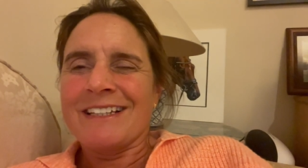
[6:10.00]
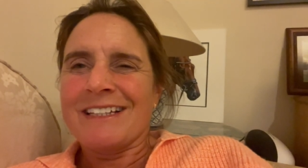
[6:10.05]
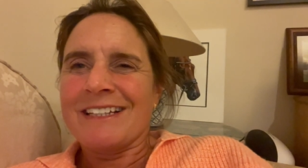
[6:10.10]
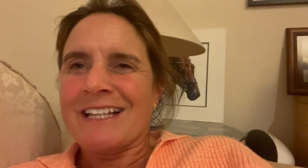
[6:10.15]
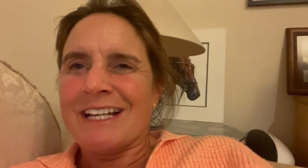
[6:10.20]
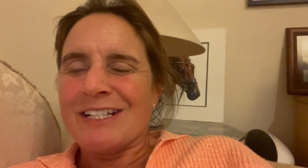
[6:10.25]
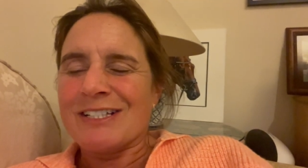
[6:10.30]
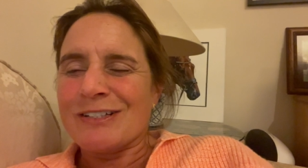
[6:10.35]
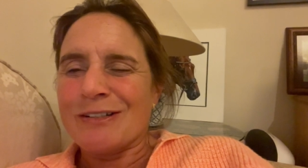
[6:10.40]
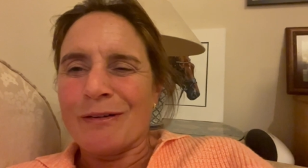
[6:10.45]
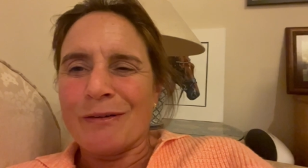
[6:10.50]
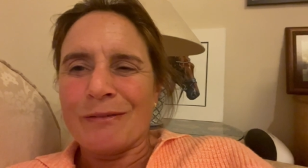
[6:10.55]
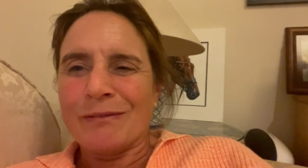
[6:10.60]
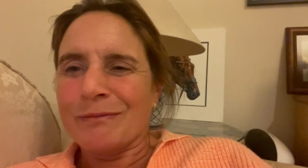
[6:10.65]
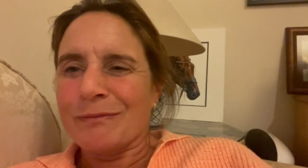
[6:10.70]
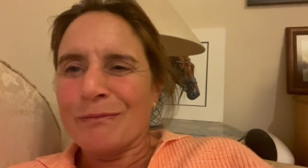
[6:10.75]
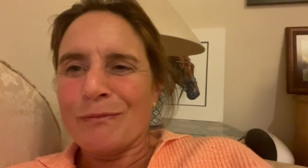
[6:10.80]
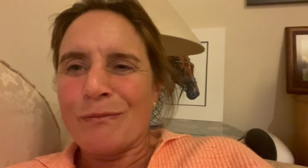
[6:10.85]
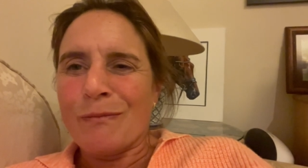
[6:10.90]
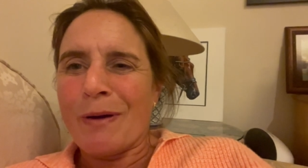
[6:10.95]
there's not
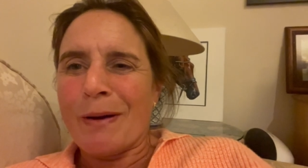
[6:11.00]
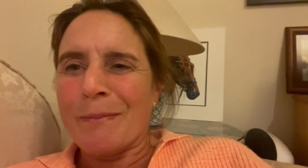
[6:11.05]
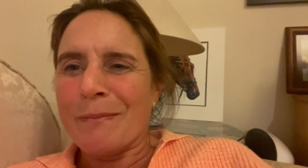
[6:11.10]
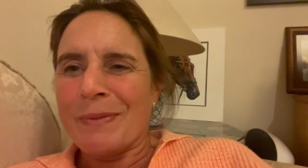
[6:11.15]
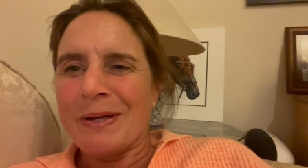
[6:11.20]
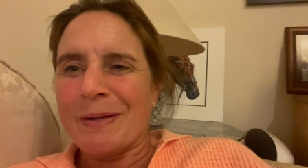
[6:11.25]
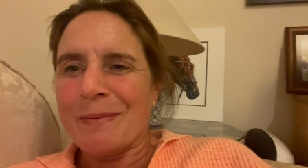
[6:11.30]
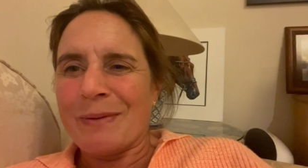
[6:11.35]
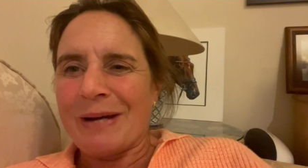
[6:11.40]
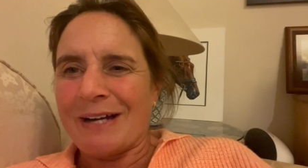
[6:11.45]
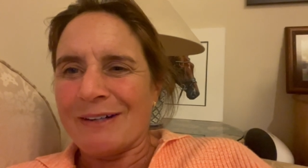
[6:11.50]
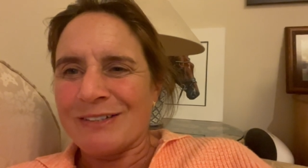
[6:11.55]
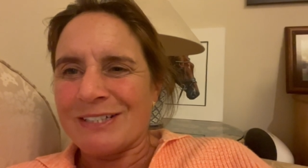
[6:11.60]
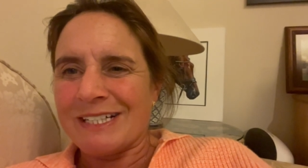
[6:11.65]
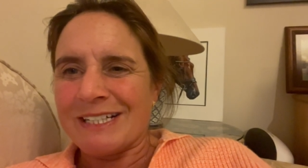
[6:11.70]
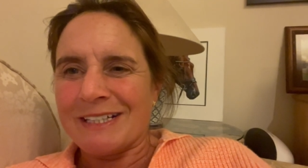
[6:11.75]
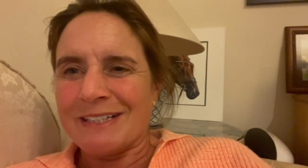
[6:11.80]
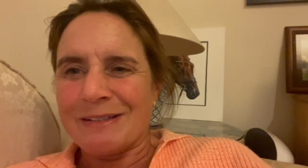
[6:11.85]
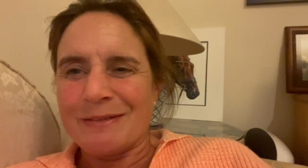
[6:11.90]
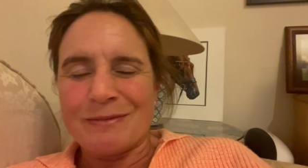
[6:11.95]
one bit about
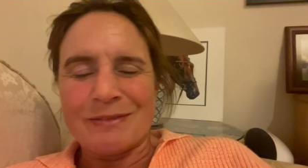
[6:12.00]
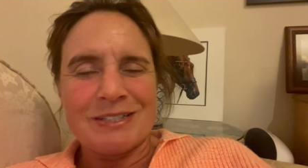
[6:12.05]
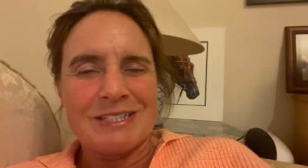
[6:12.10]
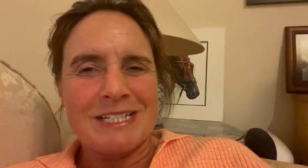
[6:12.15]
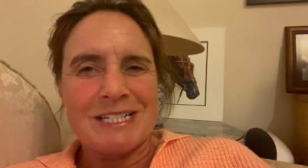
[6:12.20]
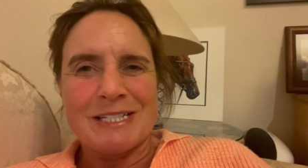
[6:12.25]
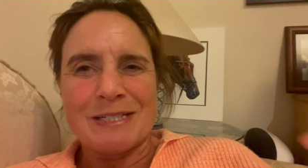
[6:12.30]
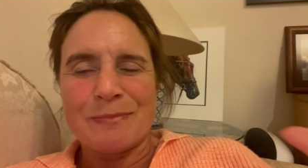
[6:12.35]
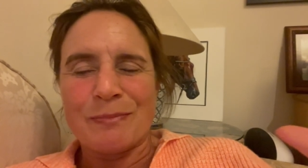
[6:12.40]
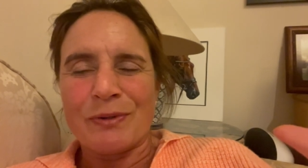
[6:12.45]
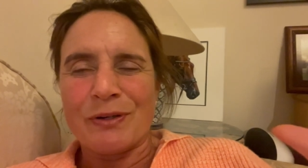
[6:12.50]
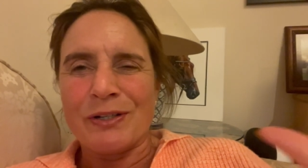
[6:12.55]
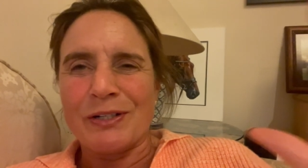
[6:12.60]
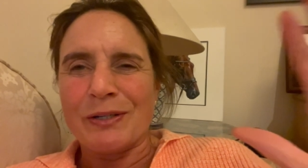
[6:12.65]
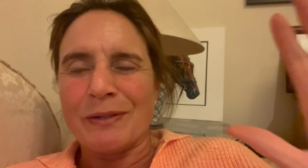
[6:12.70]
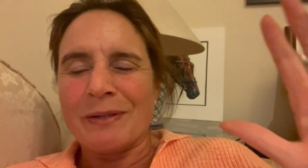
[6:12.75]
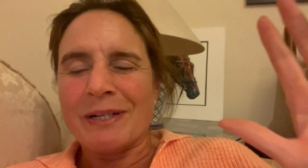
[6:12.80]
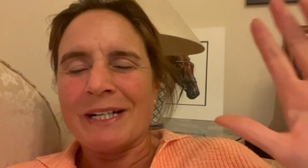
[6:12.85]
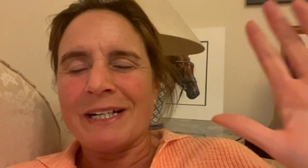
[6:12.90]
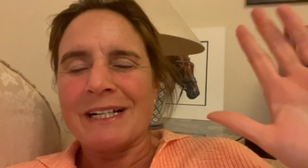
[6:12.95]
it that would disappoint
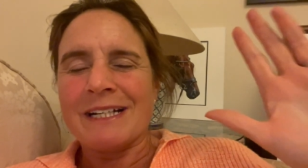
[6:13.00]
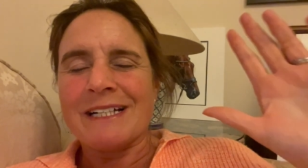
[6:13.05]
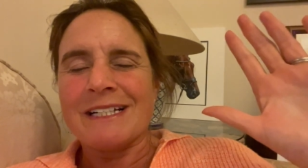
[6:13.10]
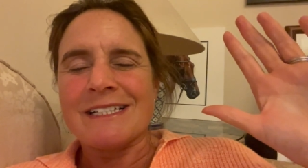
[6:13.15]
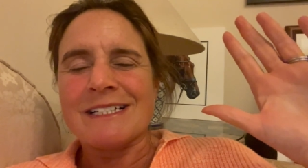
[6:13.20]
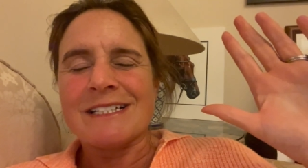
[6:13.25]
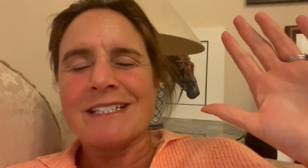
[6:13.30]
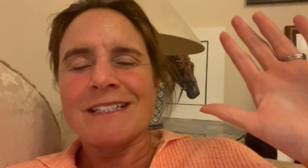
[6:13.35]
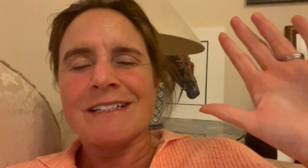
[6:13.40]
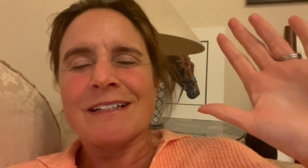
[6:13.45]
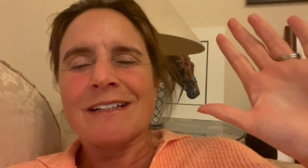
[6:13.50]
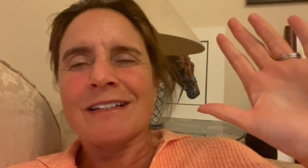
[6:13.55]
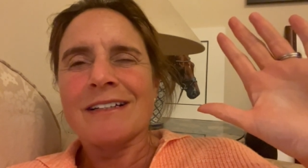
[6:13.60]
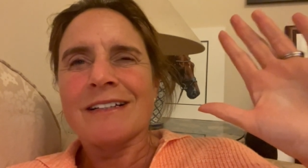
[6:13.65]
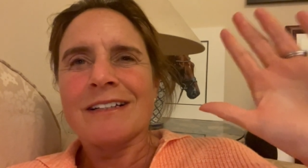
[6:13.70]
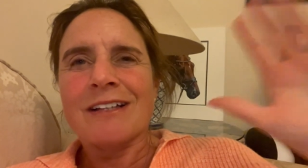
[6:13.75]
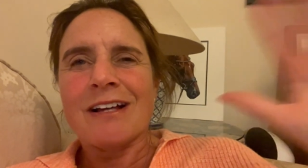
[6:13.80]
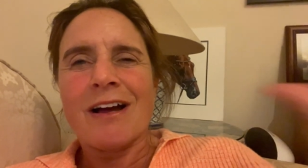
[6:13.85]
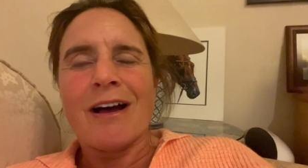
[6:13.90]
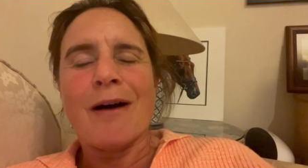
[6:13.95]
you. It is
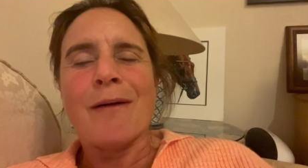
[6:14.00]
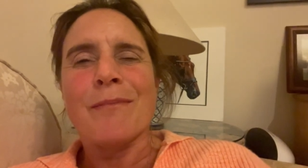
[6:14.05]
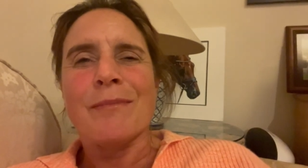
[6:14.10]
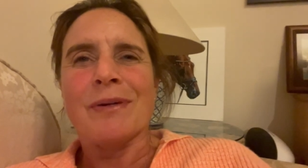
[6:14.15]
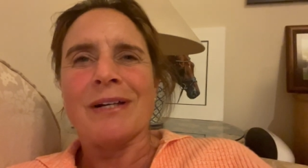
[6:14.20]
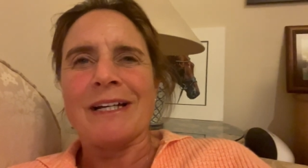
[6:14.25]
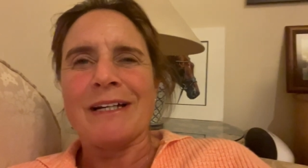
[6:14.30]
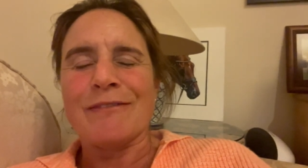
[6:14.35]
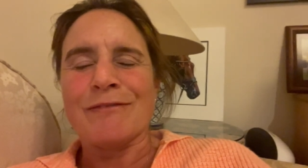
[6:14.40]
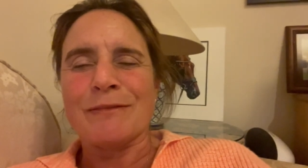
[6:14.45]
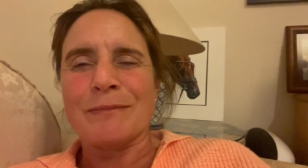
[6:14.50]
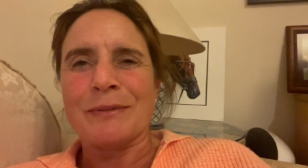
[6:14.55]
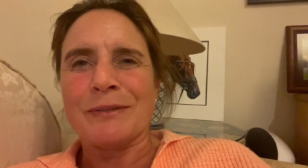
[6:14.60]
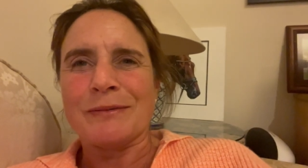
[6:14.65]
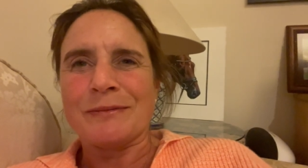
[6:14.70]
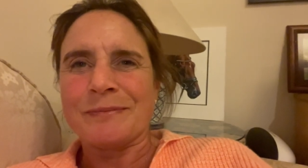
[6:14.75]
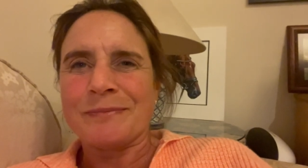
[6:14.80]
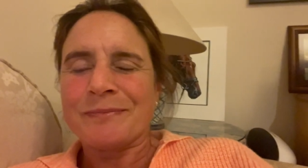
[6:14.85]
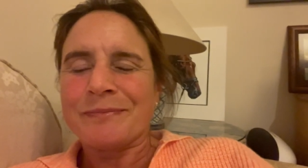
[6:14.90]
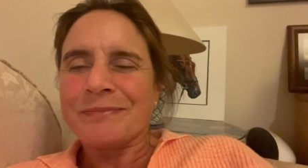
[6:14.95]

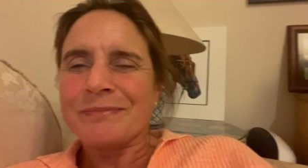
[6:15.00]
unbelievable.